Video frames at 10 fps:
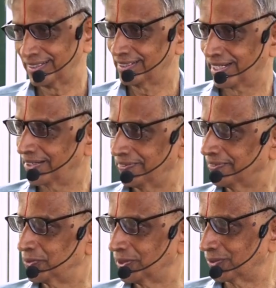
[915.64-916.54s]

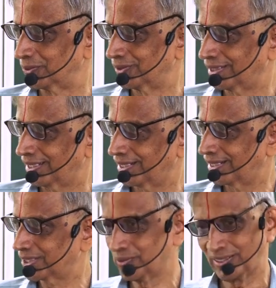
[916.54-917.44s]
Derivative 0 here
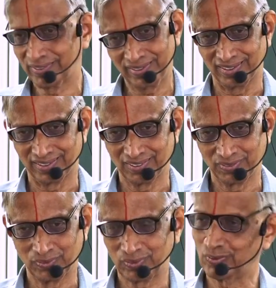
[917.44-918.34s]
as well as here.
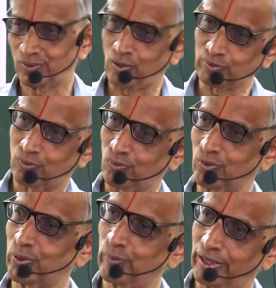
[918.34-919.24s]
So on the
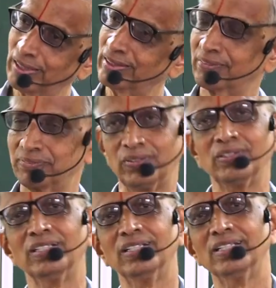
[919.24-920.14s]
whole domain, therefore,